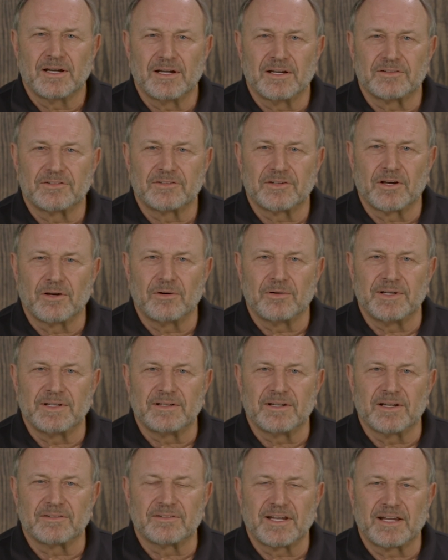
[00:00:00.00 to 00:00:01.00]
So it
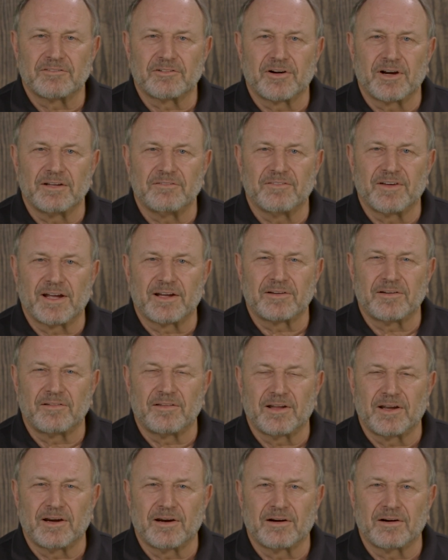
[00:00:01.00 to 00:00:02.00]
does have great value
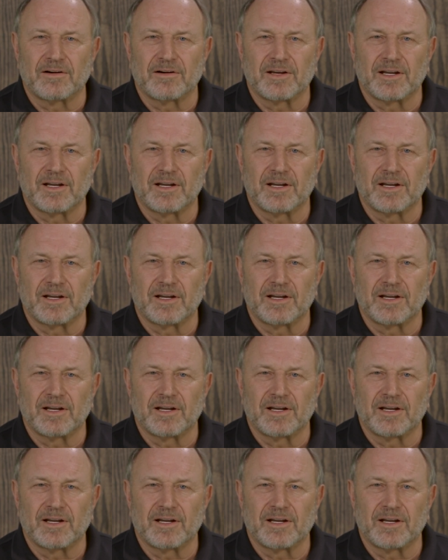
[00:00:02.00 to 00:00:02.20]
there,